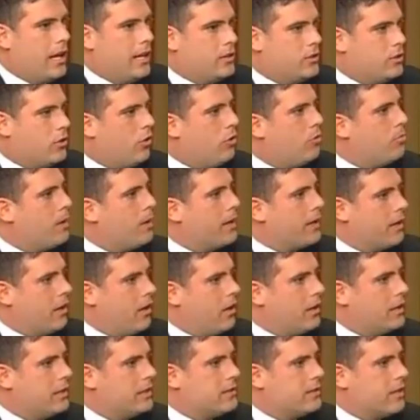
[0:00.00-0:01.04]
and told my
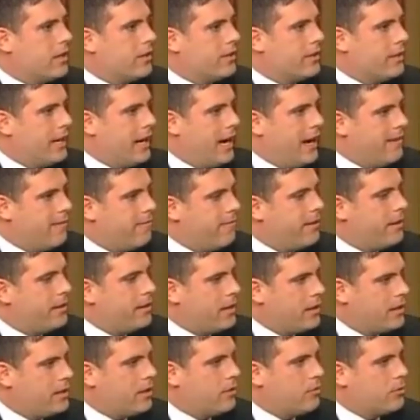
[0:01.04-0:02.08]
colleagues there that I felt
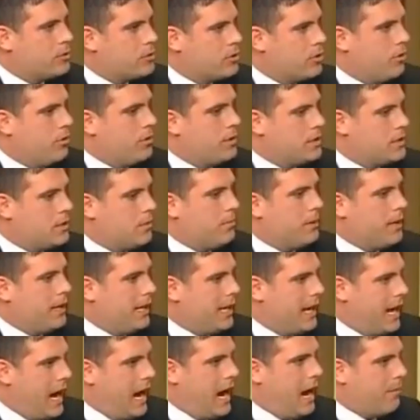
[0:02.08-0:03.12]
like there was going to be
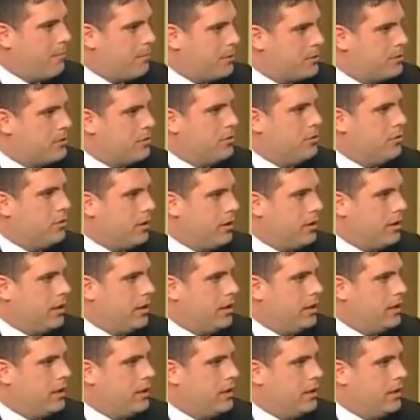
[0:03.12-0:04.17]
an
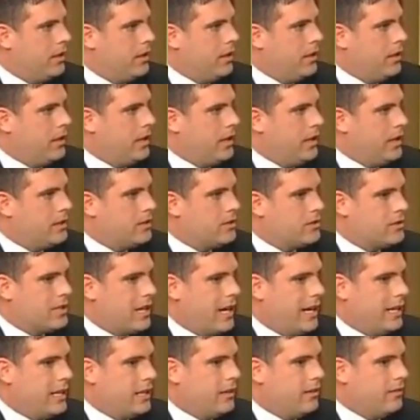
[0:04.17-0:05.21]
opportunity
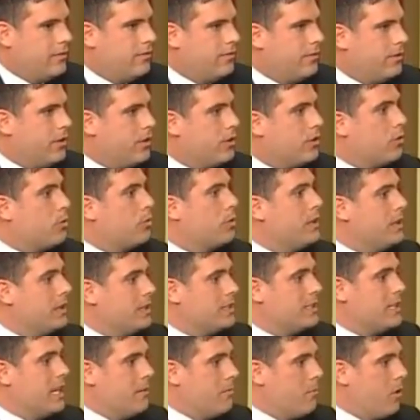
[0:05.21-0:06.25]
inside of the real
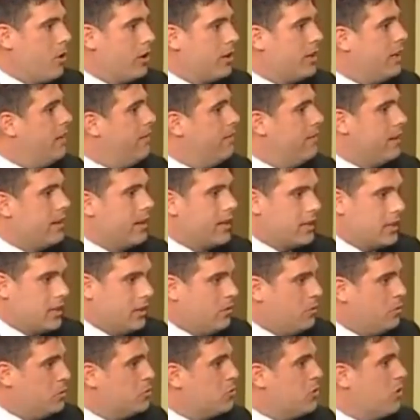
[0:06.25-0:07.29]
estate market. I felt like
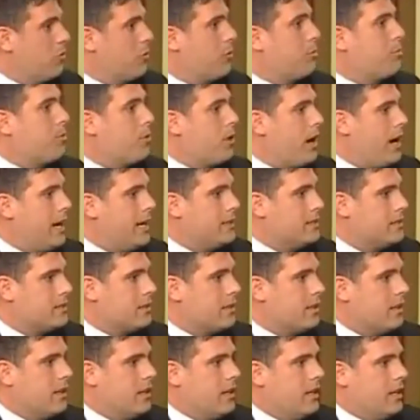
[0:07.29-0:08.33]
it was overpriced,
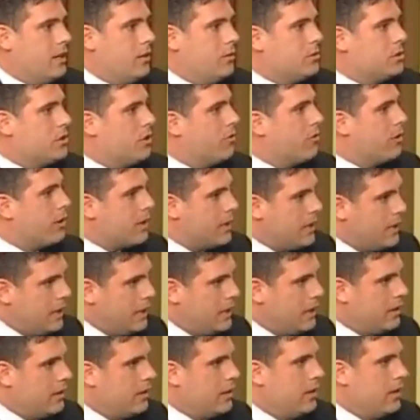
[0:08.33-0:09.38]
it was
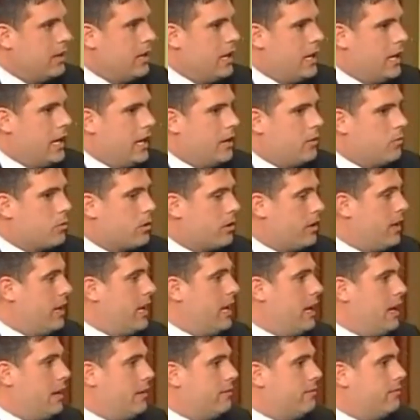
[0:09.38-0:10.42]
overheated, and we're going to
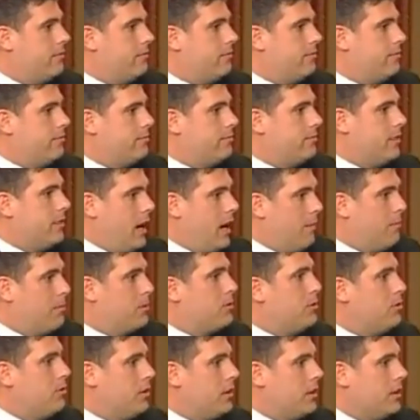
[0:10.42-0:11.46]
have
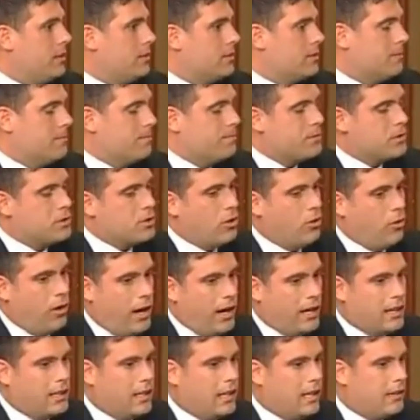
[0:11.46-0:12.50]
opportunities. So
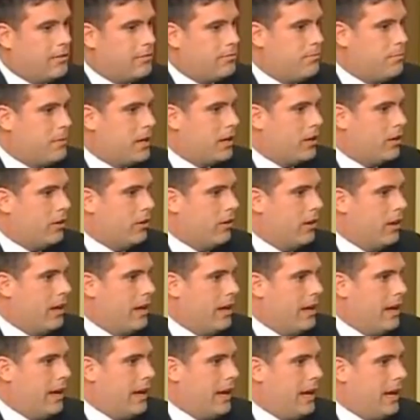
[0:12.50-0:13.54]
I left Merrill
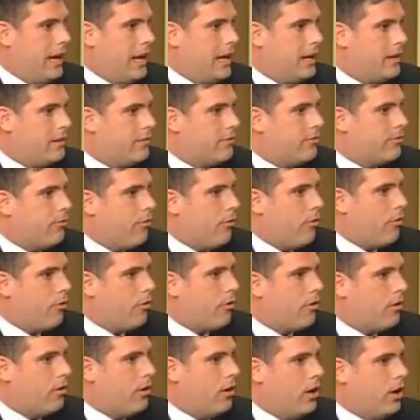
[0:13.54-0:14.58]
and
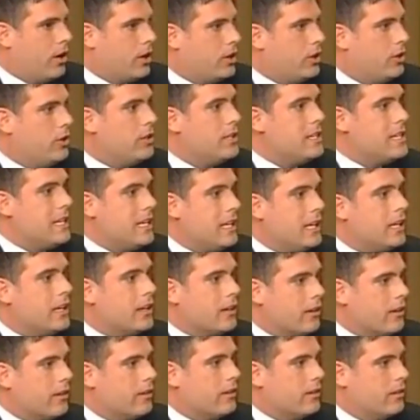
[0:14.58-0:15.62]
for a good
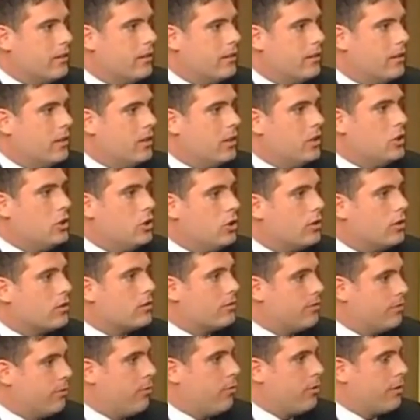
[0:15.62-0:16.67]
year
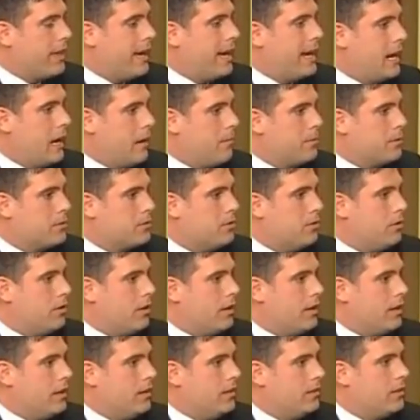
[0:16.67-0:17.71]
looked for that
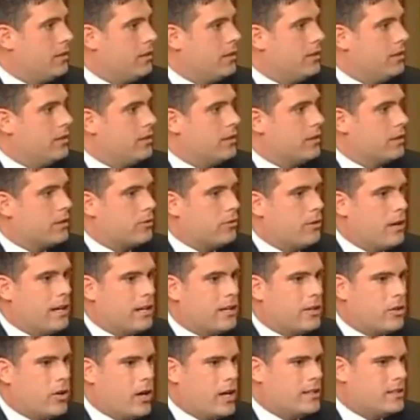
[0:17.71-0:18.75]
opportunity. The
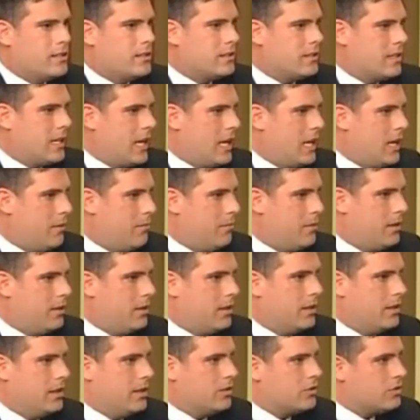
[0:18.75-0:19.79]
credit crisis came
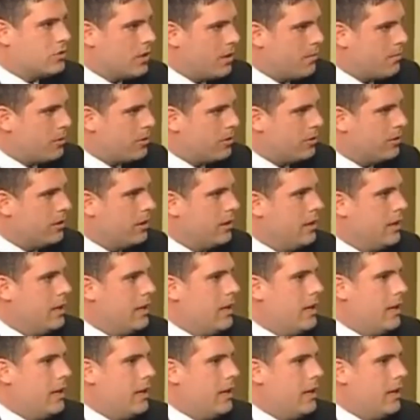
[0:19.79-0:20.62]
in the summer